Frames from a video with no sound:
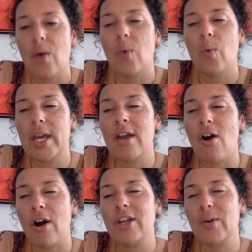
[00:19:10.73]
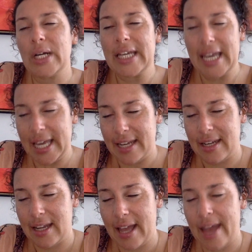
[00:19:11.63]
We are your kin,
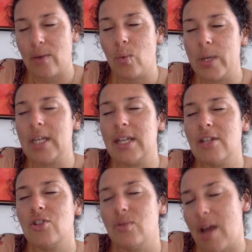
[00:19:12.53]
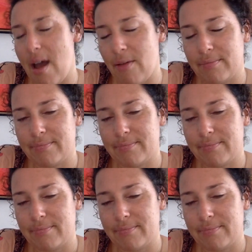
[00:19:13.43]
and we need you now.